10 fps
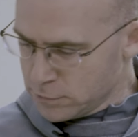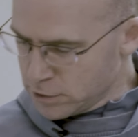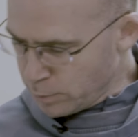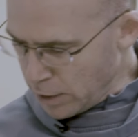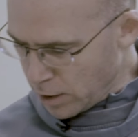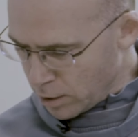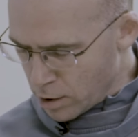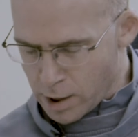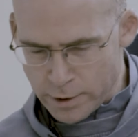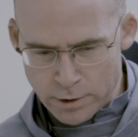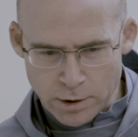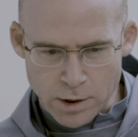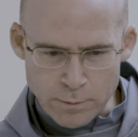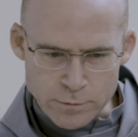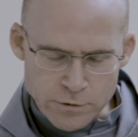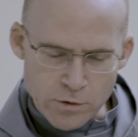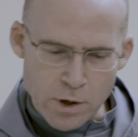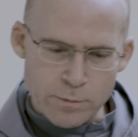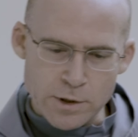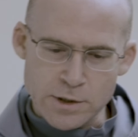speaking on comes
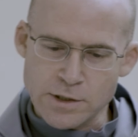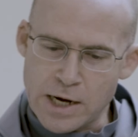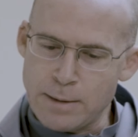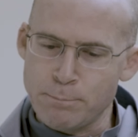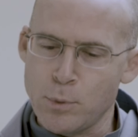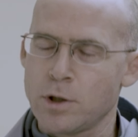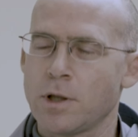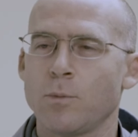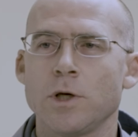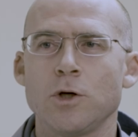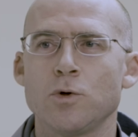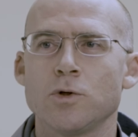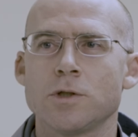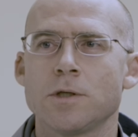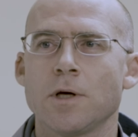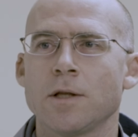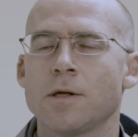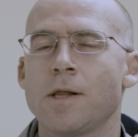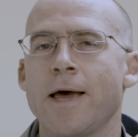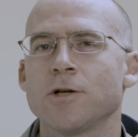from the same book that we used
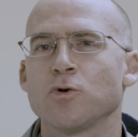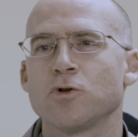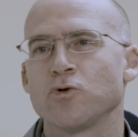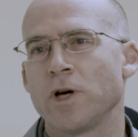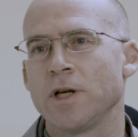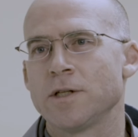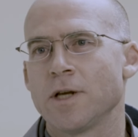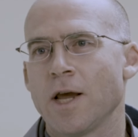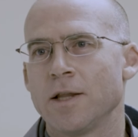at the last retreat,